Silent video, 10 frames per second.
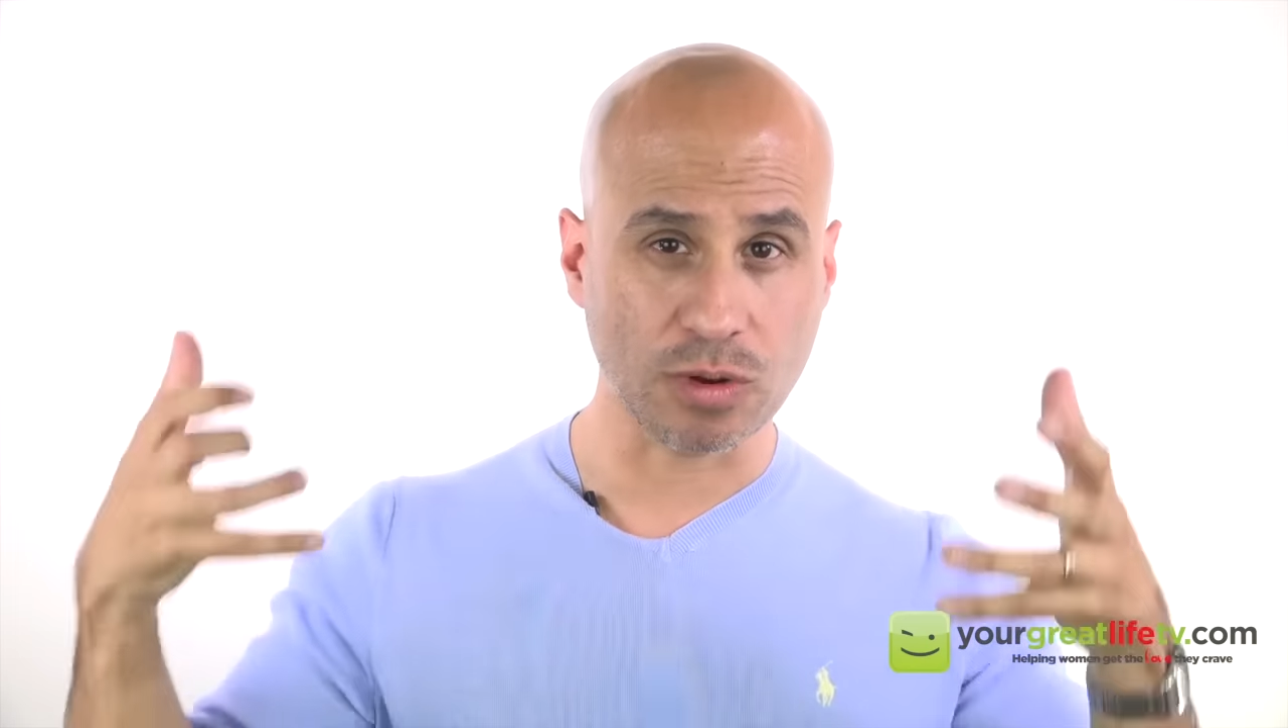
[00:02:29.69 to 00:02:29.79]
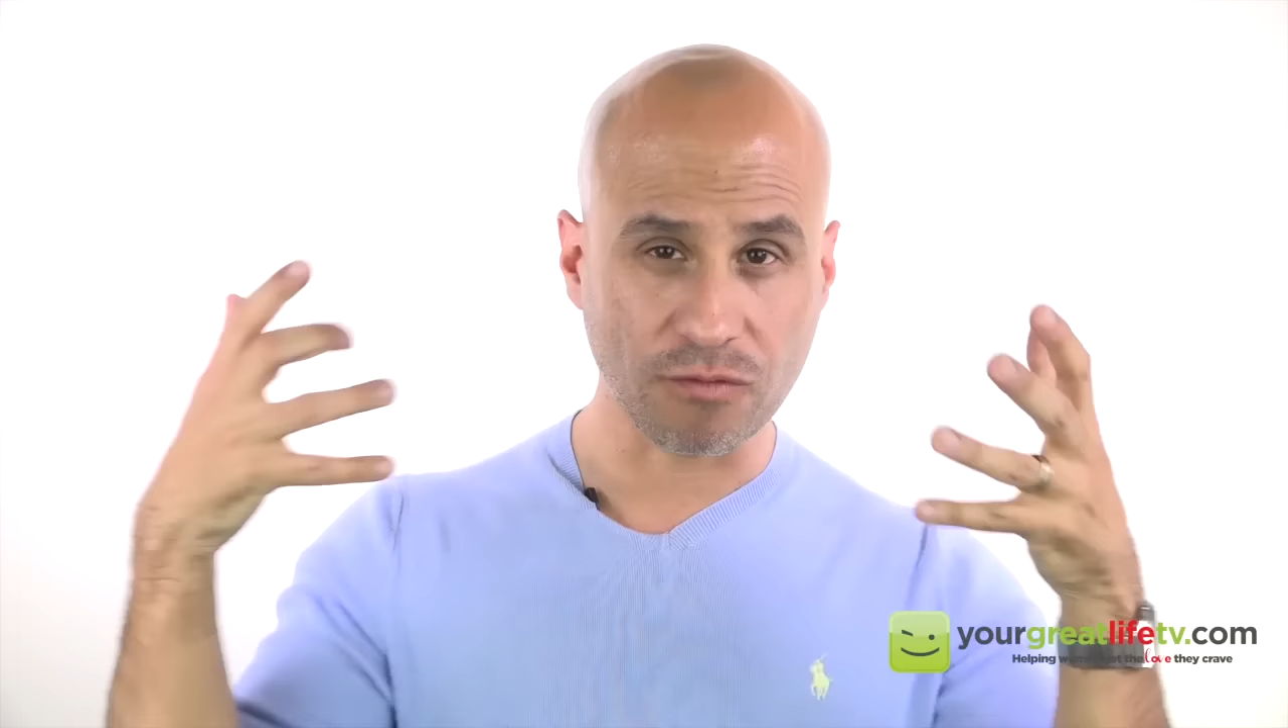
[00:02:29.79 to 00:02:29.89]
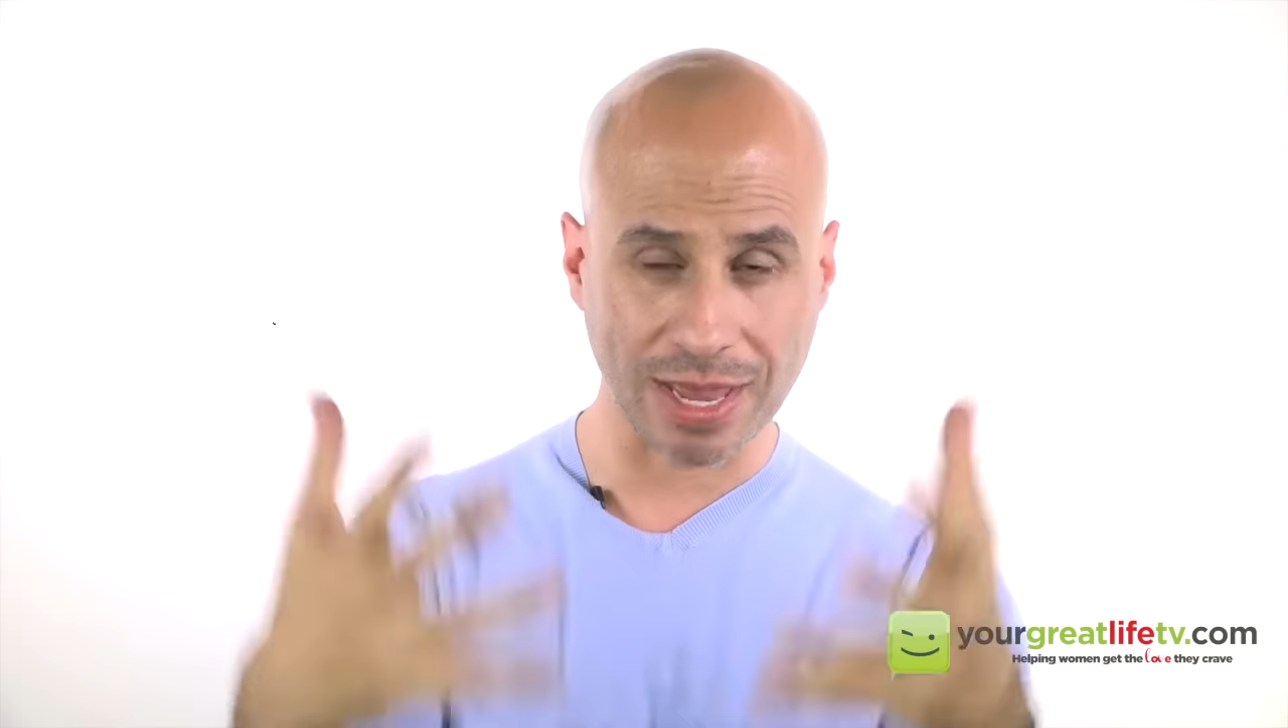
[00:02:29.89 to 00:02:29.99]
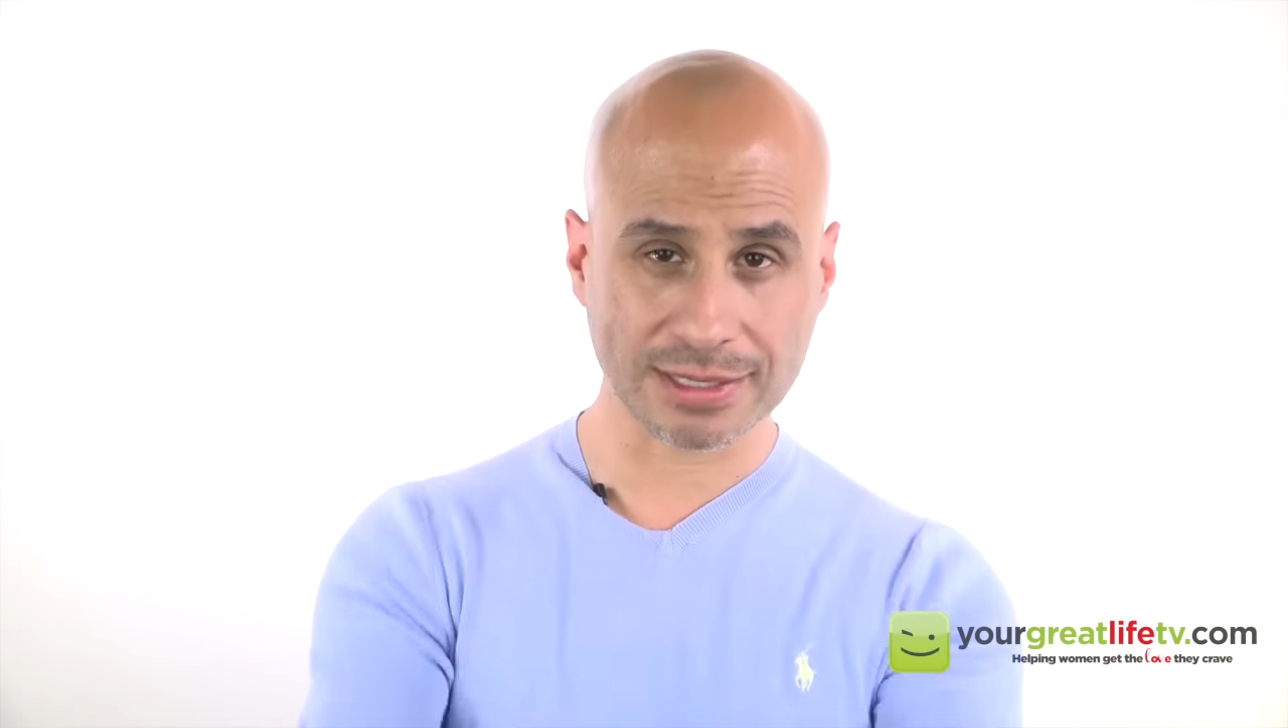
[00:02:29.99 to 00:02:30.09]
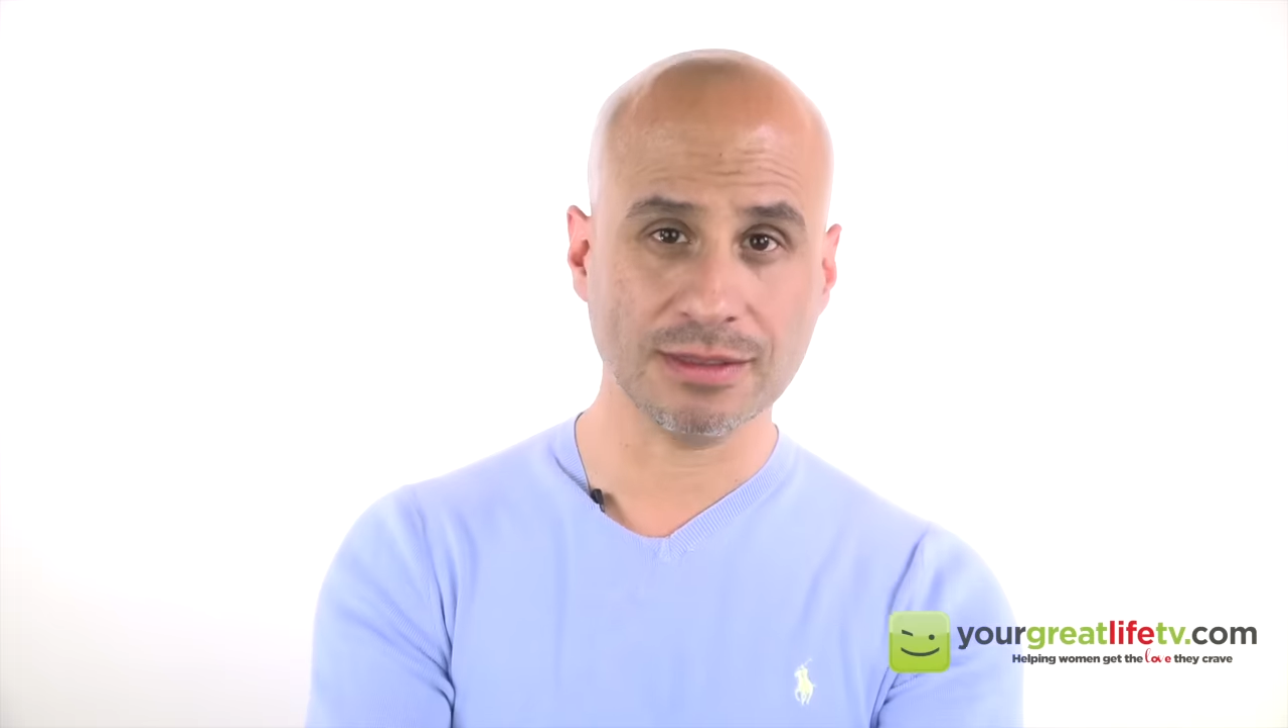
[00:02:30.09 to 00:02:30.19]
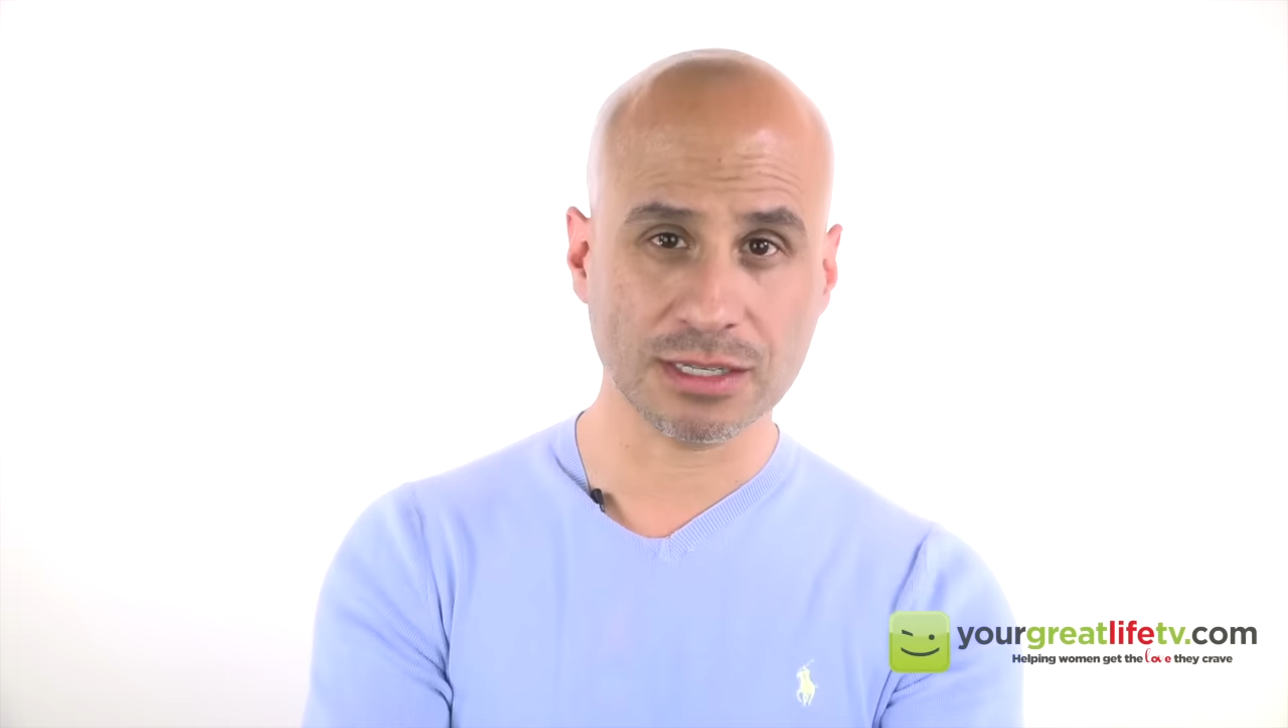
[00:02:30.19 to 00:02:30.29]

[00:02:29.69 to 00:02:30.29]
to invest in